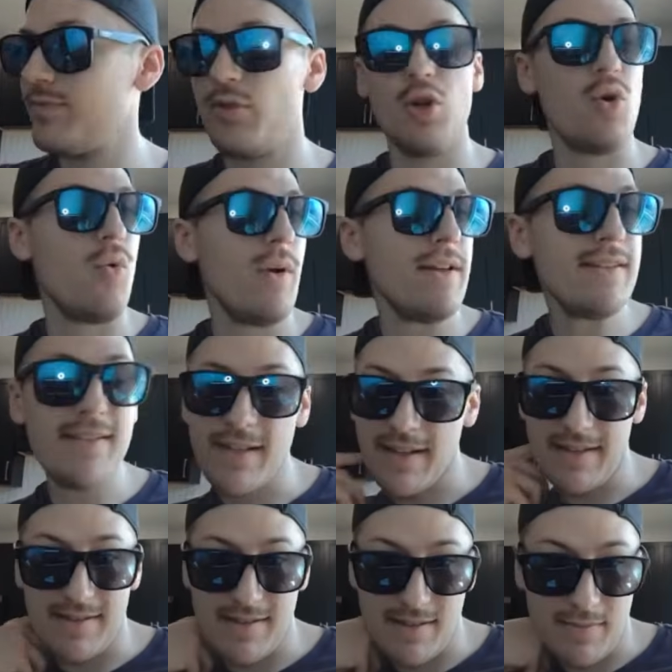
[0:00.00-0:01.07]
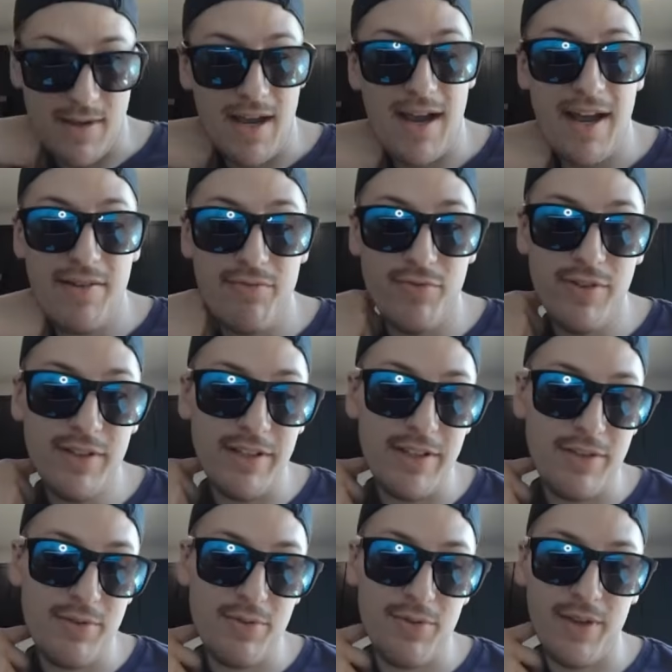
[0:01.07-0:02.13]
coincidence to me. I really
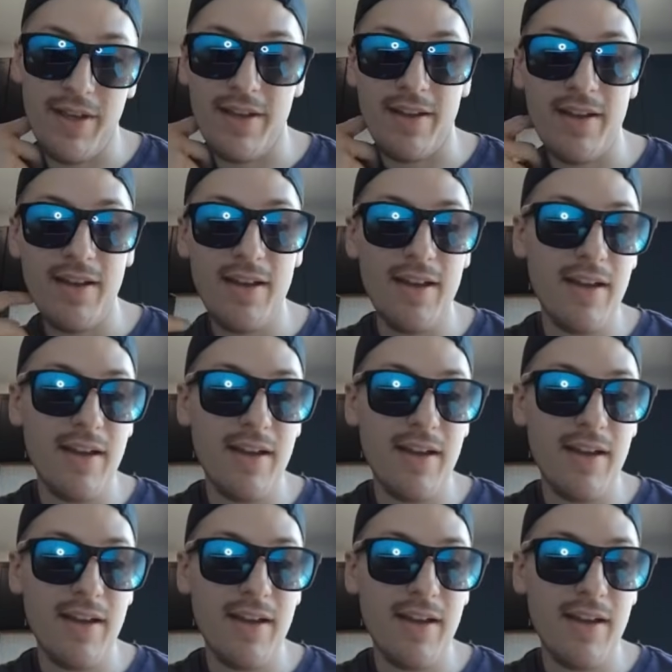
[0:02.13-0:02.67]
do think